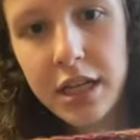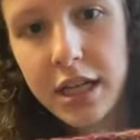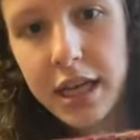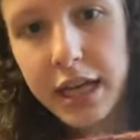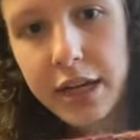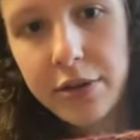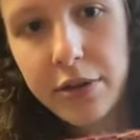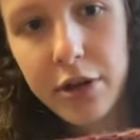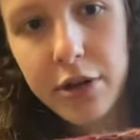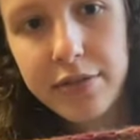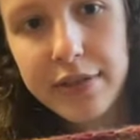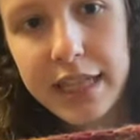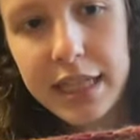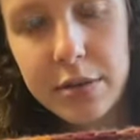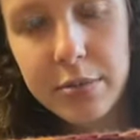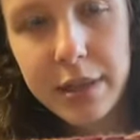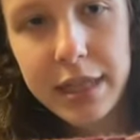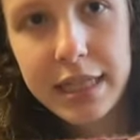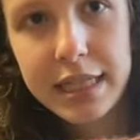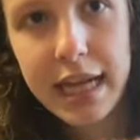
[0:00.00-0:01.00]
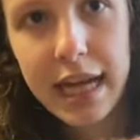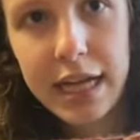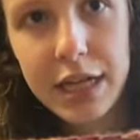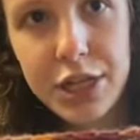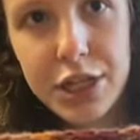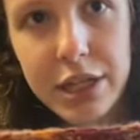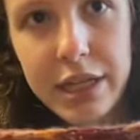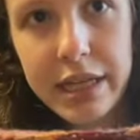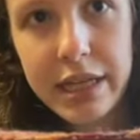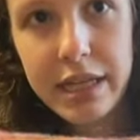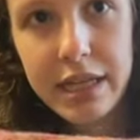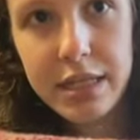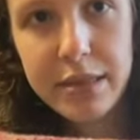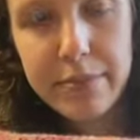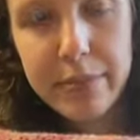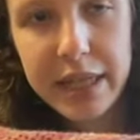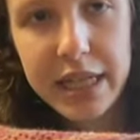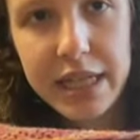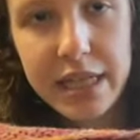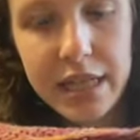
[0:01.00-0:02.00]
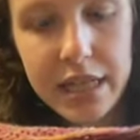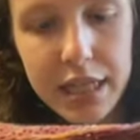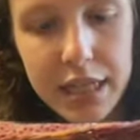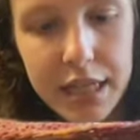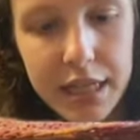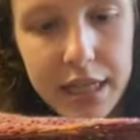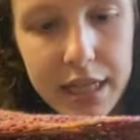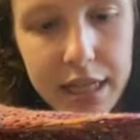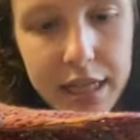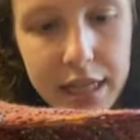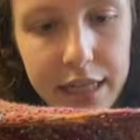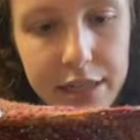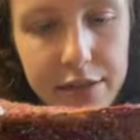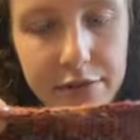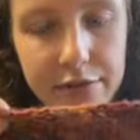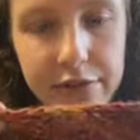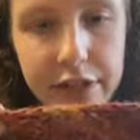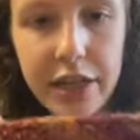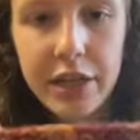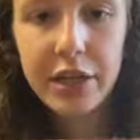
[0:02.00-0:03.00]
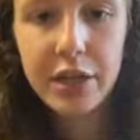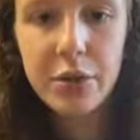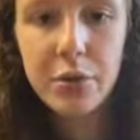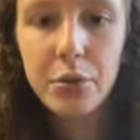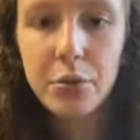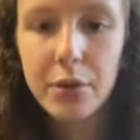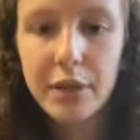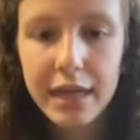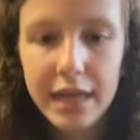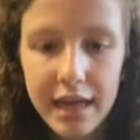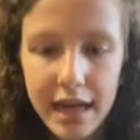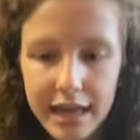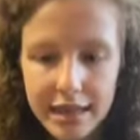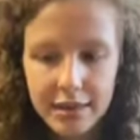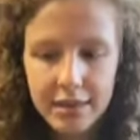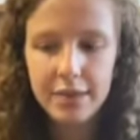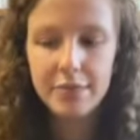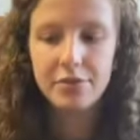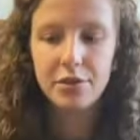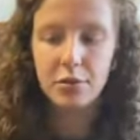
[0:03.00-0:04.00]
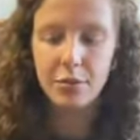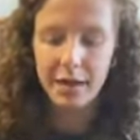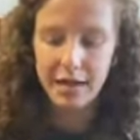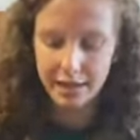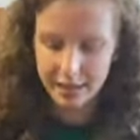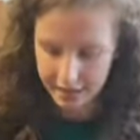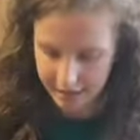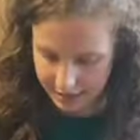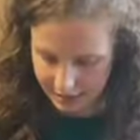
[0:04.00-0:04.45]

I don't know if that's what it actually is, but it's very cool, and I love the way that